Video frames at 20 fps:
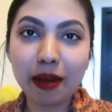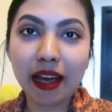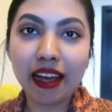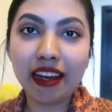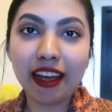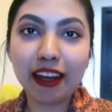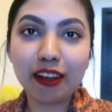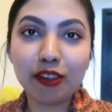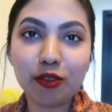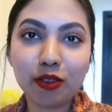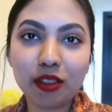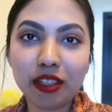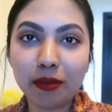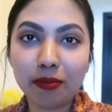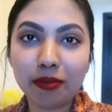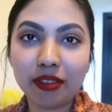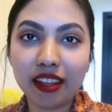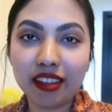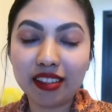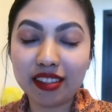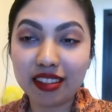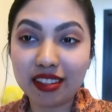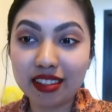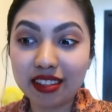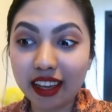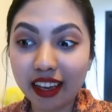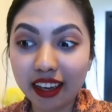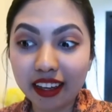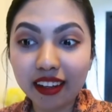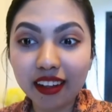I like to keep things
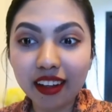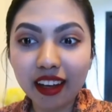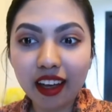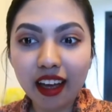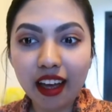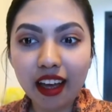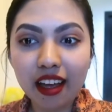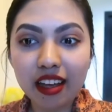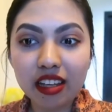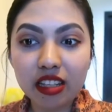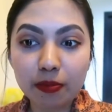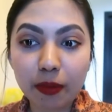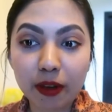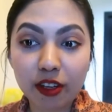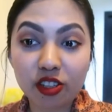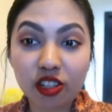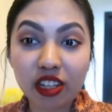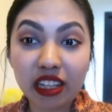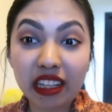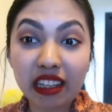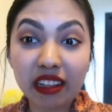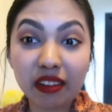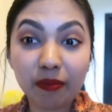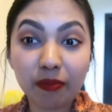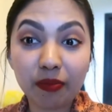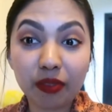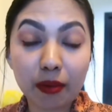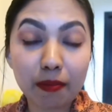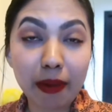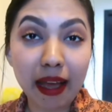inside, especially
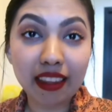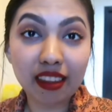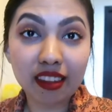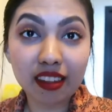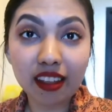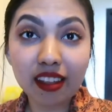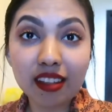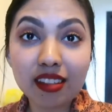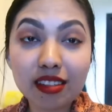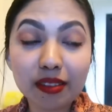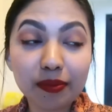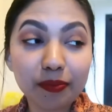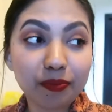the bad things.